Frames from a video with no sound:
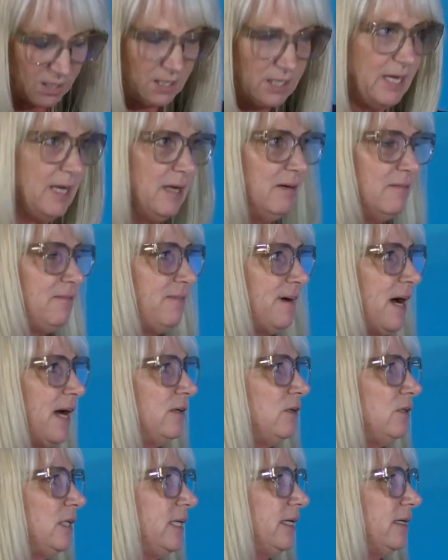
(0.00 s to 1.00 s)
And
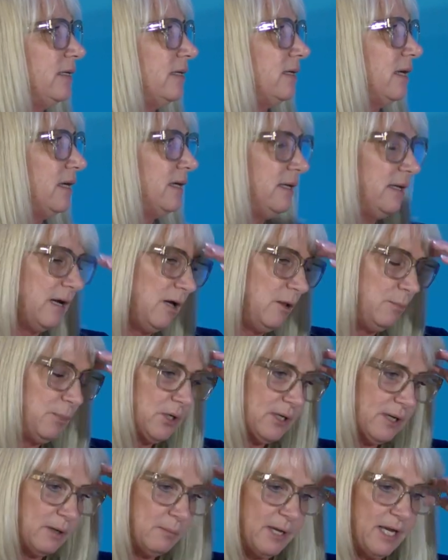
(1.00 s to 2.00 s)
finally, and I'll
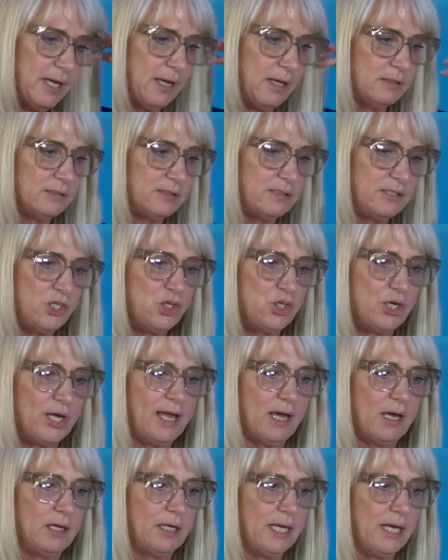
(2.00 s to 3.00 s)
put on my anesthesia
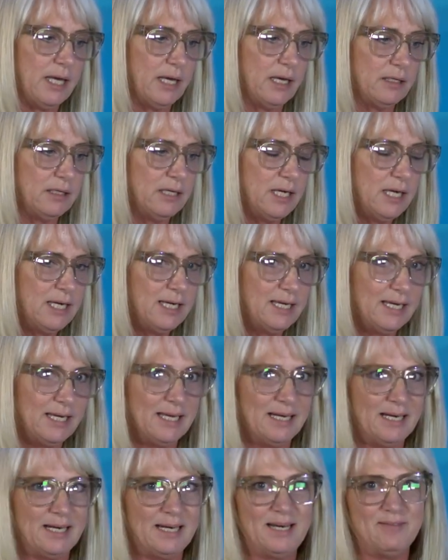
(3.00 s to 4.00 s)
hat again,
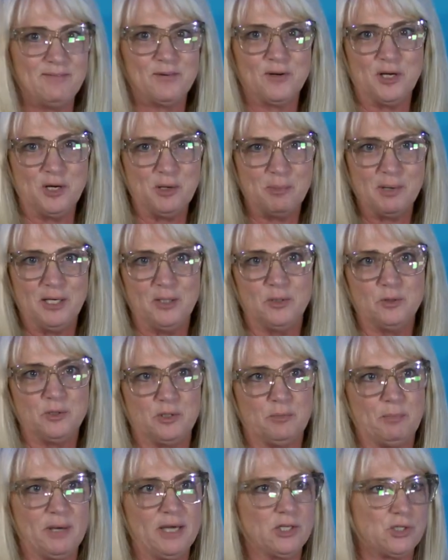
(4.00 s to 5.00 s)
and for anybody who's
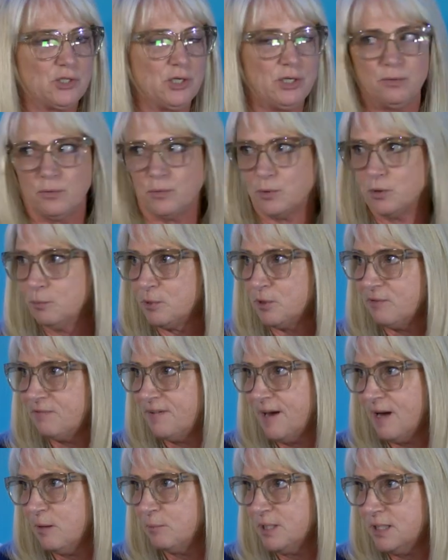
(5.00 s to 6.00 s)
a patient in a room or a
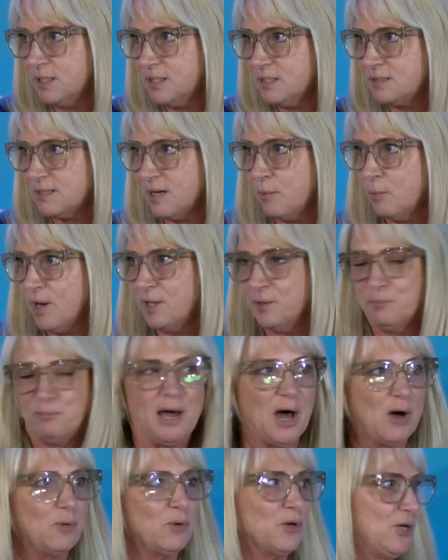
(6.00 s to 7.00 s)
family, this I want to
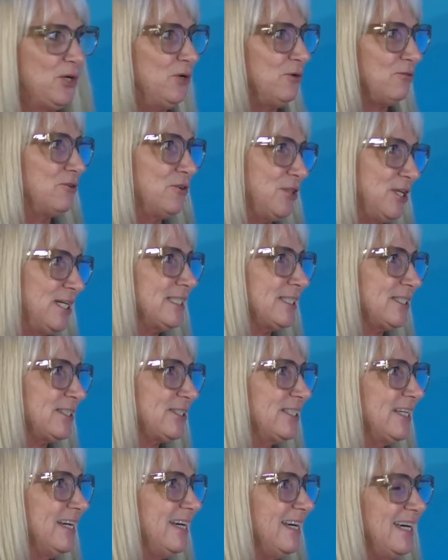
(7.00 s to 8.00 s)
empower you for
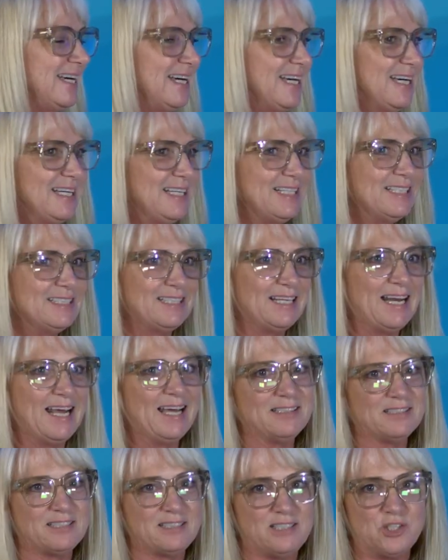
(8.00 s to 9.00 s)
this, is in
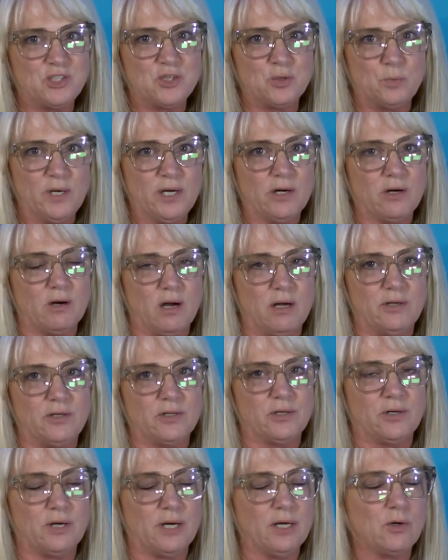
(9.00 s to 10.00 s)
anesthesia, we are
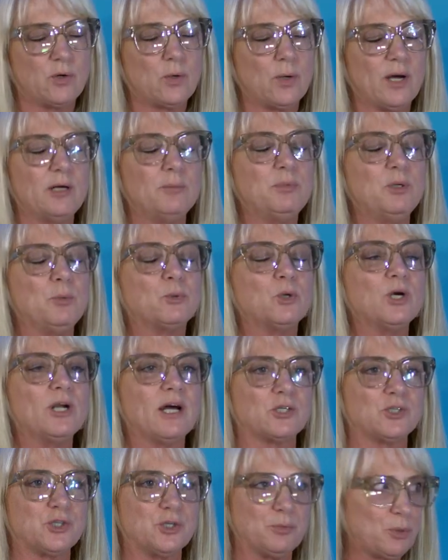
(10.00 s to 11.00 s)
under incredible
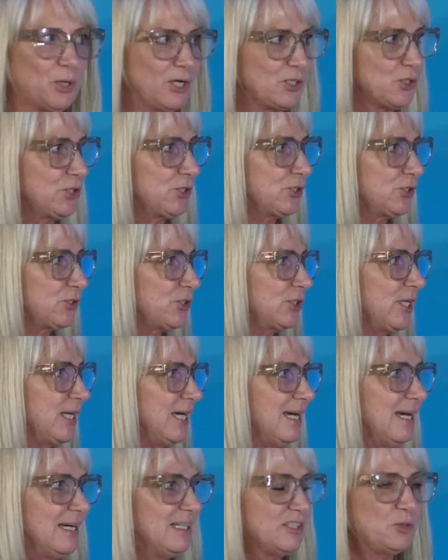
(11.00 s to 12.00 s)
production pressures.
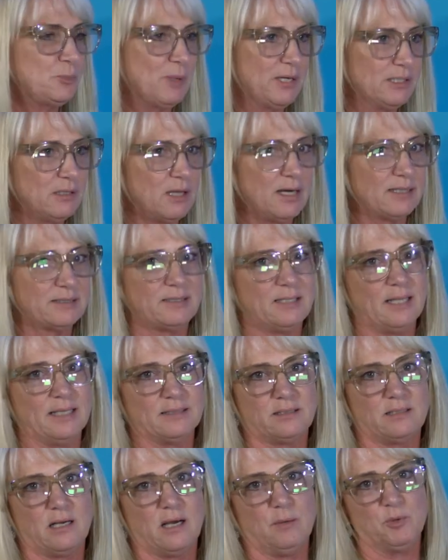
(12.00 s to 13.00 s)
Spend
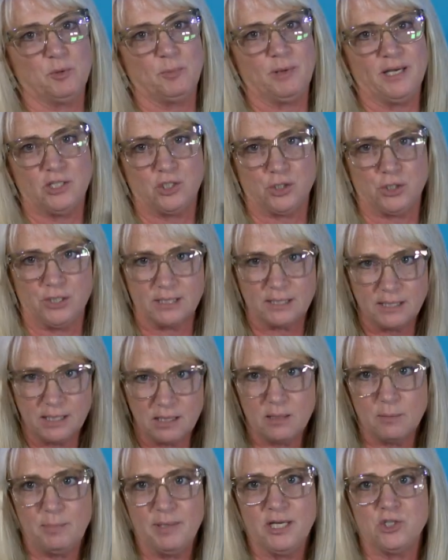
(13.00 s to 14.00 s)
less time with patients,
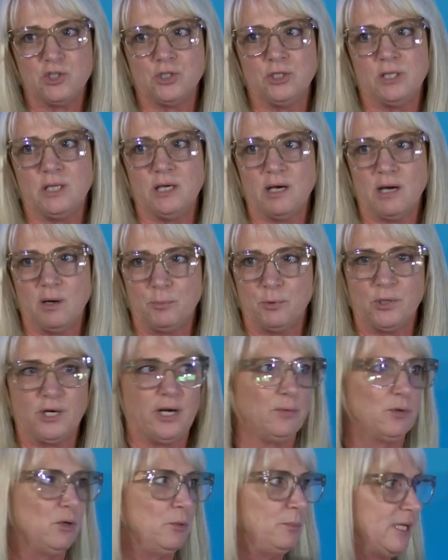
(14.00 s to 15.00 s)
get the patient in the
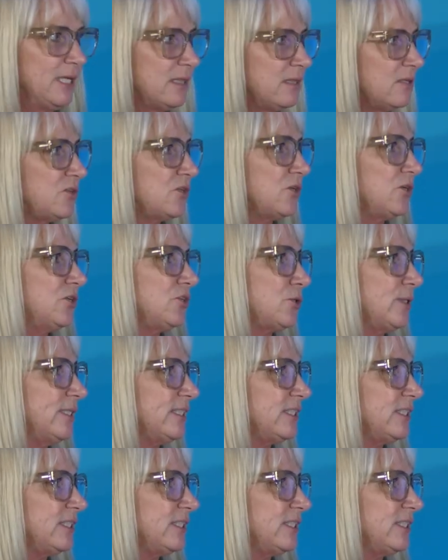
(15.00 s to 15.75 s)
operating room, get the surgery